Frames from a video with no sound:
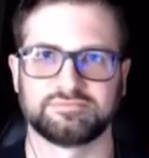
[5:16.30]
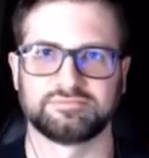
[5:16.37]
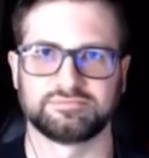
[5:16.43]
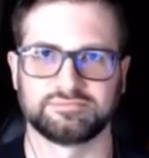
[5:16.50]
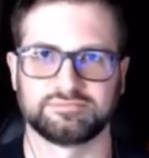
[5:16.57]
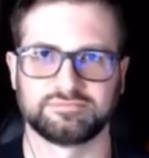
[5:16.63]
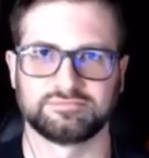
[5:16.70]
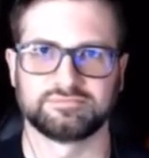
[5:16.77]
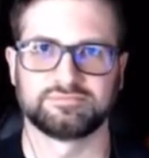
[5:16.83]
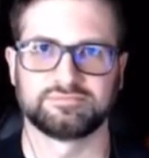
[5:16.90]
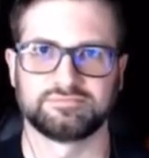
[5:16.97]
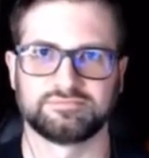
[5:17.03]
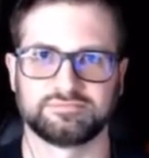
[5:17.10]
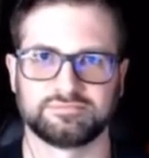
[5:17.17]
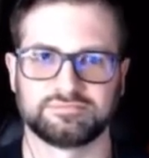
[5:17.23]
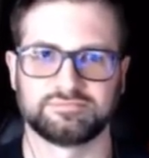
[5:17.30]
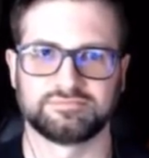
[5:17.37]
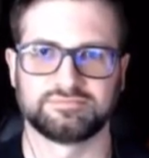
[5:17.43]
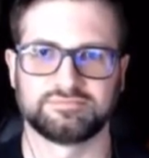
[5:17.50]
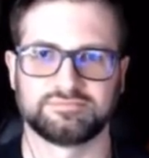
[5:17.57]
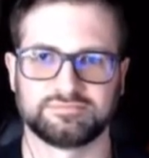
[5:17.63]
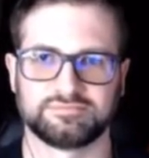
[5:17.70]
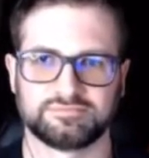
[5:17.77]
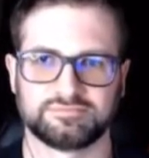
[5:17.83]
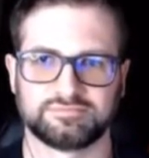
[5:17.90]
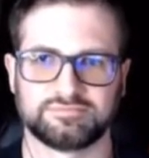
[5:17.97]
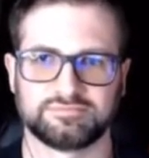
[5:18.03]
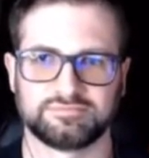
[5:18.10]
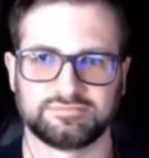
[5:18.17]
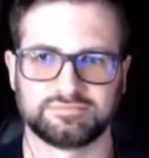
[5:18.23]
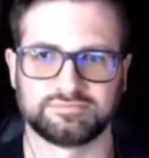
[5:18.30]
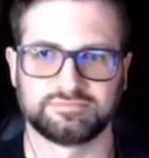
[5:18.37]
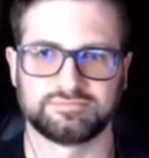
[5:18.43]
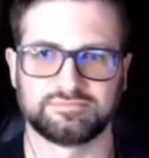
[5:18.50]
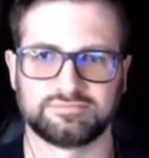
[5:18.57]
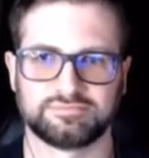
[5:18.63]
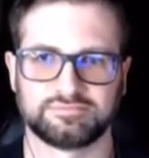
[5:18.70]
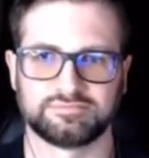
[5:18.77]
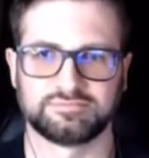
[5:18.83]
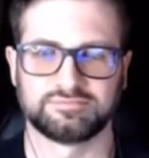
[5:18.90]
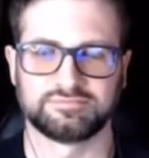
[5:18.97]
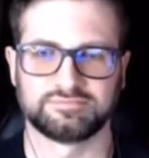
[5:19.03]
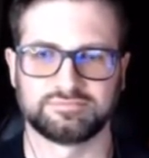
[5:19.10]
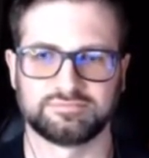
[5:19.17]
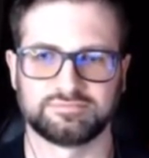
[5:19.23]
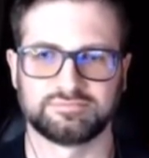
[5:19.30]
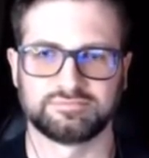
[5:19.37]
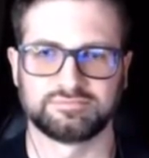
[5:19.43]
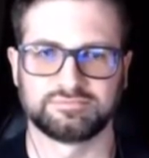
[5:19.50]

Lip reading: (silent)